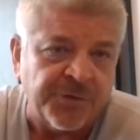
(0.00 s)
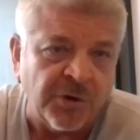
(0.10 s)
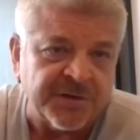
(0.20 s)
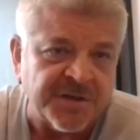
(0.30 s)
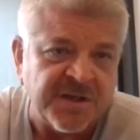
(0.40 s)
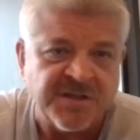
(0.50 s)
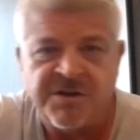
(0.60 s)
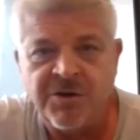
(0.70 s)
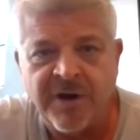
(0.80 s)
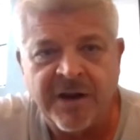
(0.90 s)
throughout the
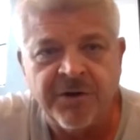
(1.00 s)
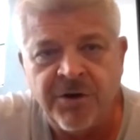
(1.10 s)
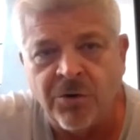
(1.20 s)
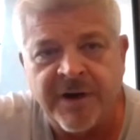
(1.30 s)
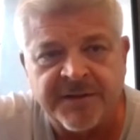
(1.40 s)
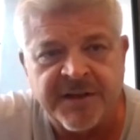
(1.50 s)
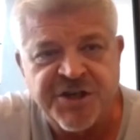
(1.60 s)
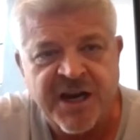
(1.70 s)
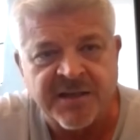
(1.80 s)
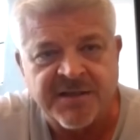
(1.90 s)
season, you don't get the
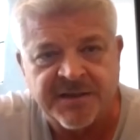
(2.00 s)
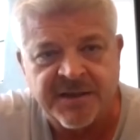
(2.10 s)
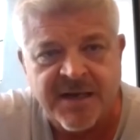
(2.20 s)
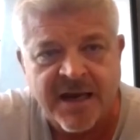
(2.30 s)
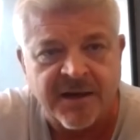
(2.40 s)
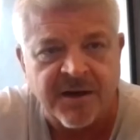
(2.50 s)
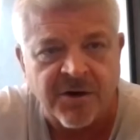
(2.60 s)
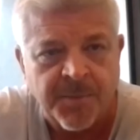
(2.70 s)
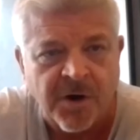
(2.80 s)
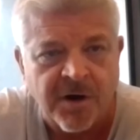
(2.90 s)
chance at the
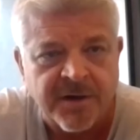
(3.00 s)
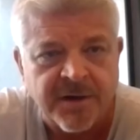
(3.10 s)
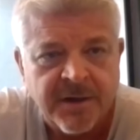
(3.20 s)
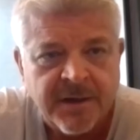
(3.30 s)
secondary part.